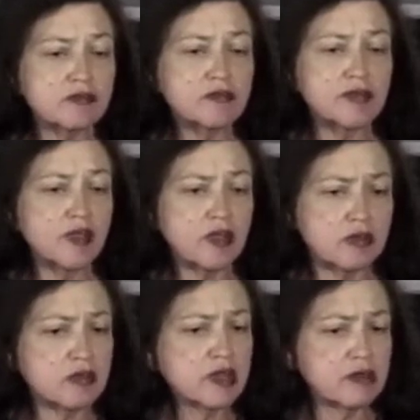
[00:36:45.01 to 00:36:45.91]
very
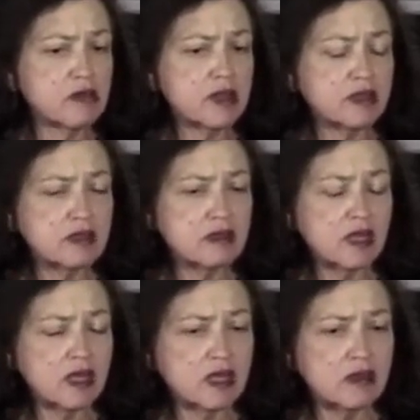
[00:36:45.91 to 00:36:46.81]
early on, and
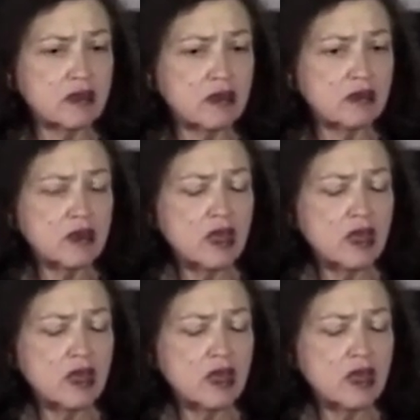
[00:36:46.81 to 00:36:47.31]
and uh,